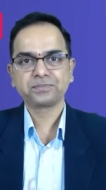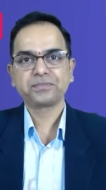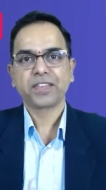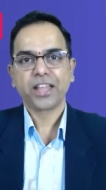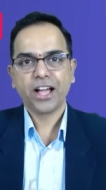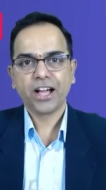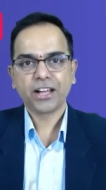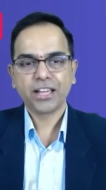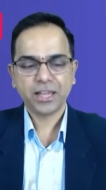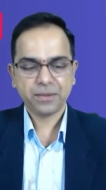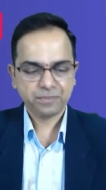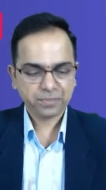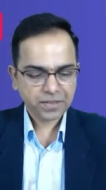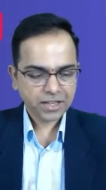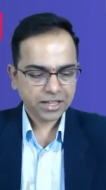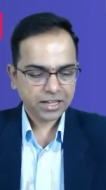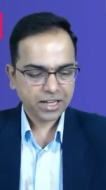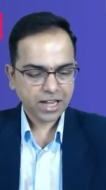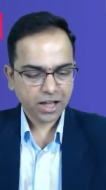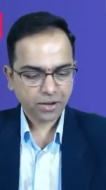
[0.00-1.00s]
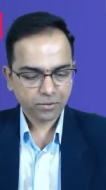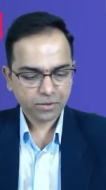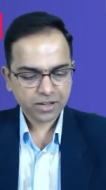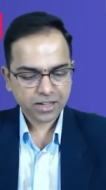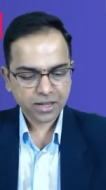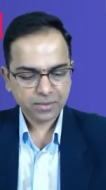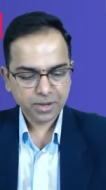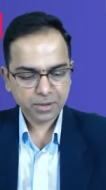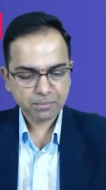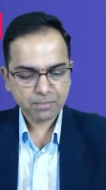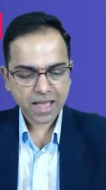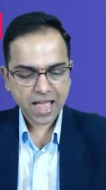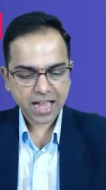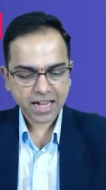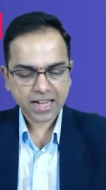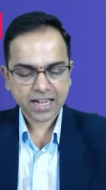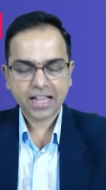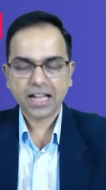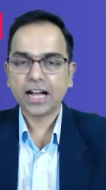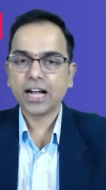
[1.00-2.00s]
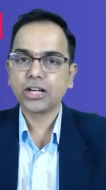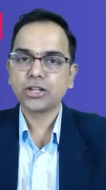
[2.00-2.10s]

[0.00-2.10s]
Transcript: Okay. Now coming back to the